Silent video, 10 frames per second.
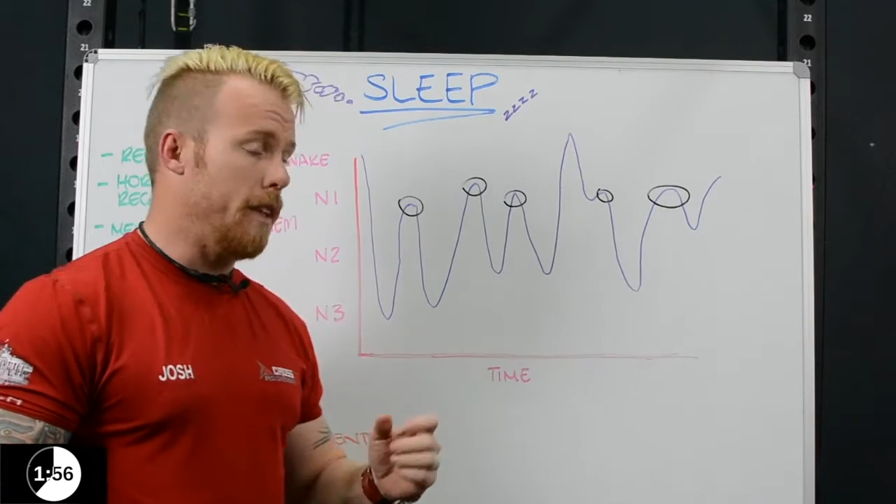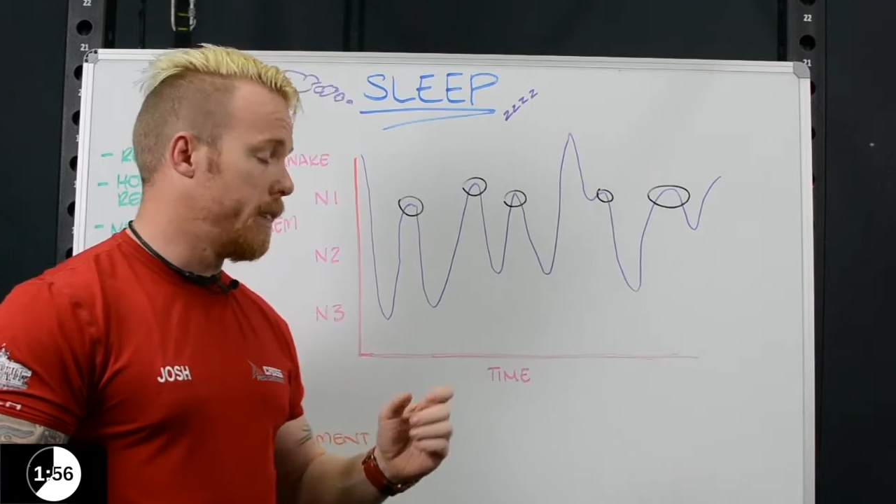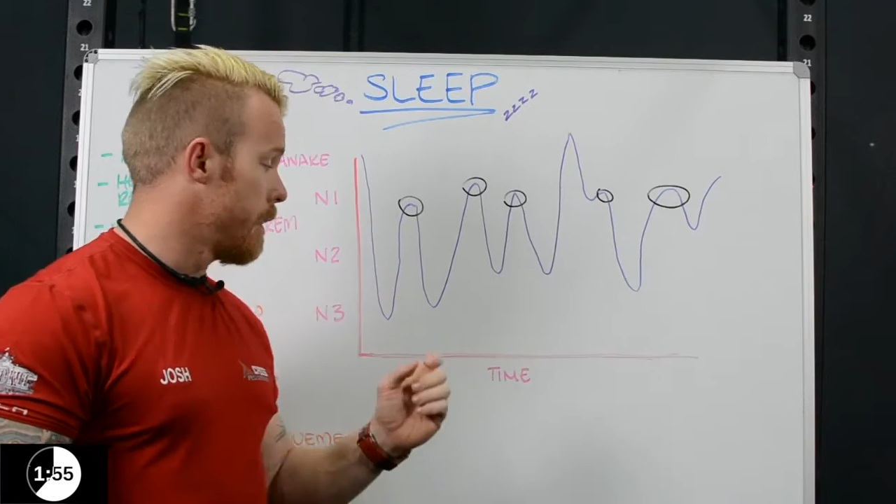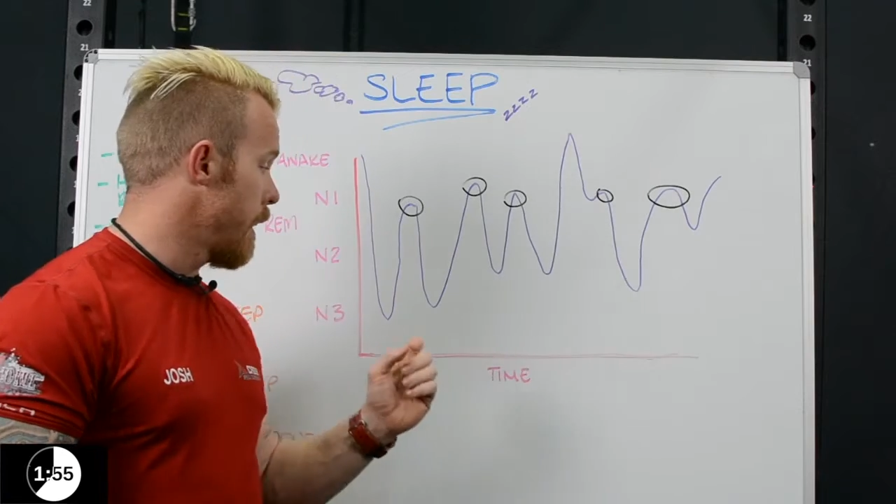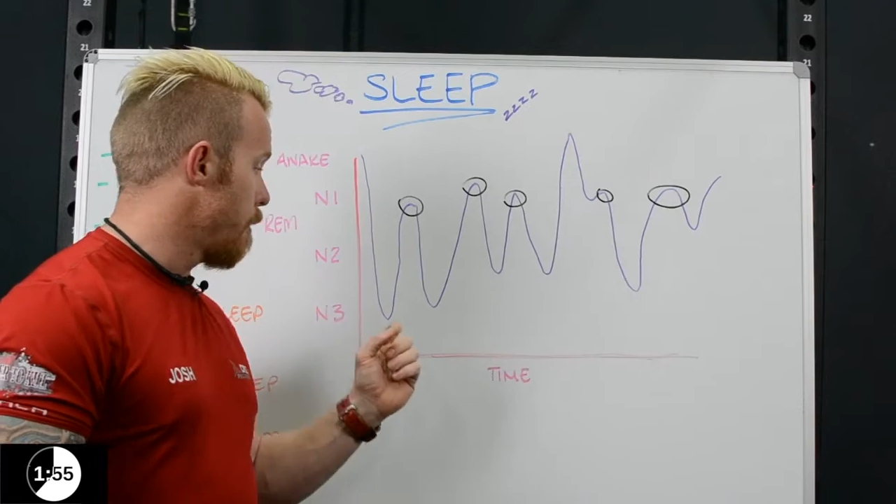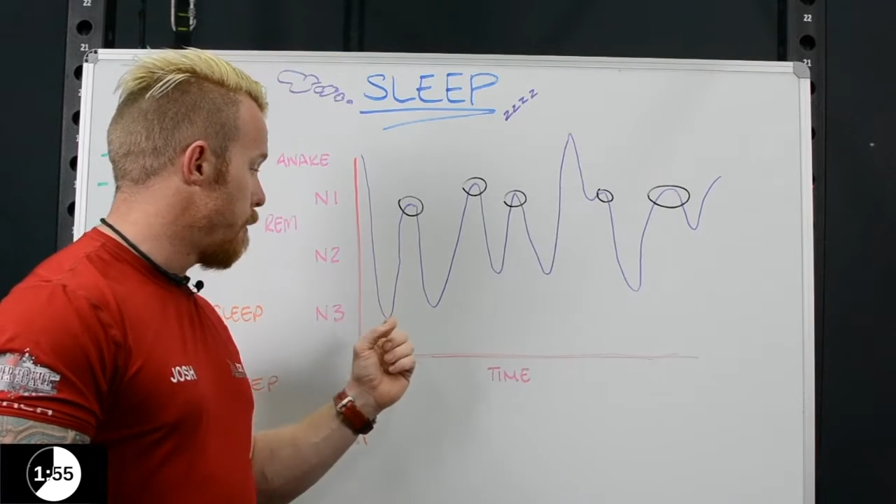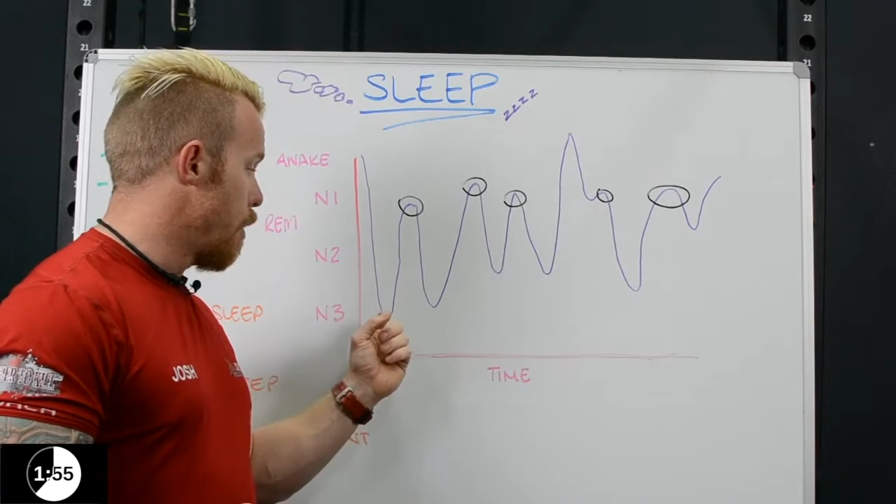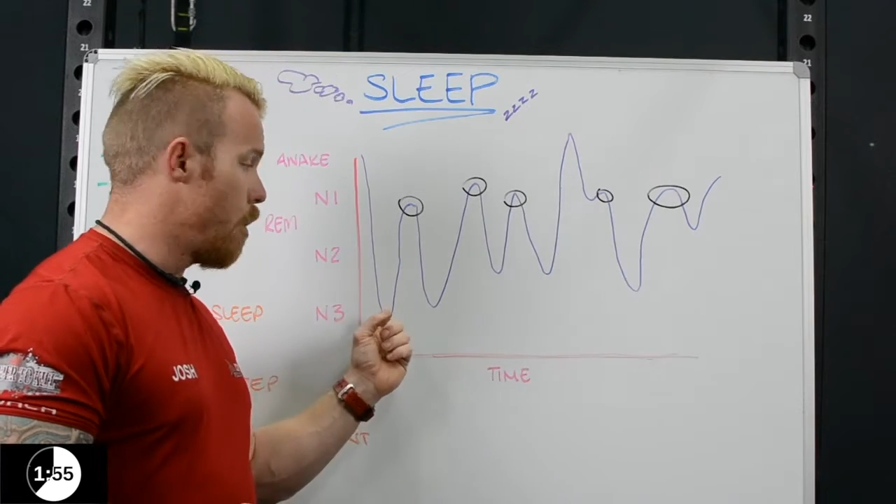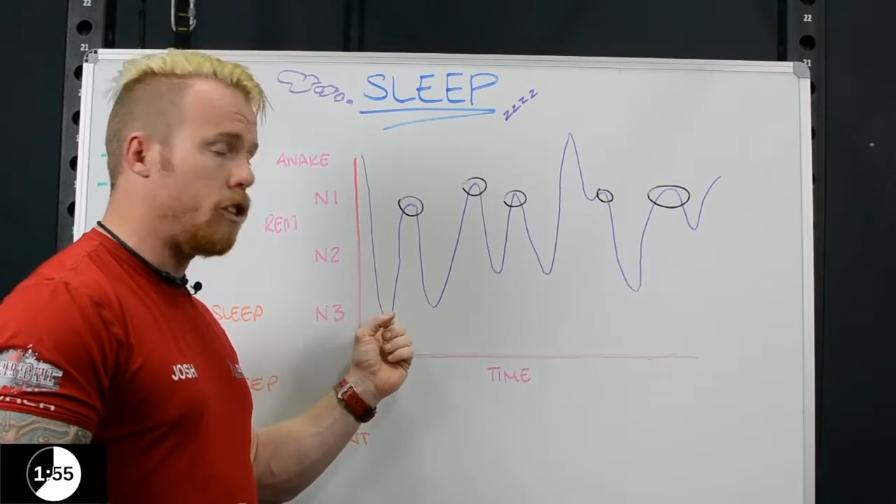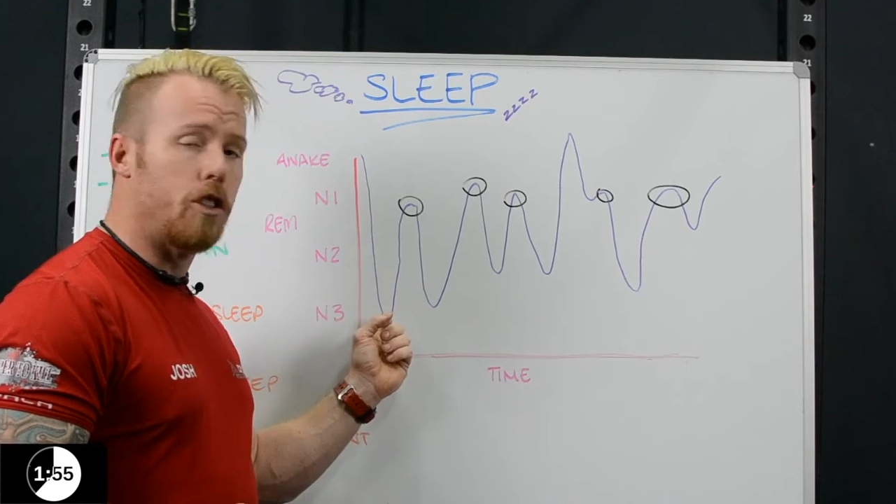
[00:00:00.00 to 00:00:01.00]
and this is our
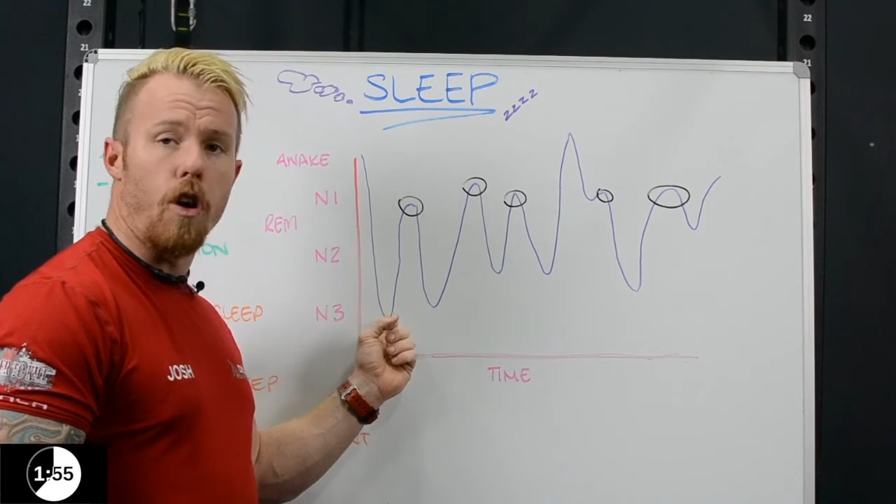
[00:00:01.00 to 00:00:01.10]
first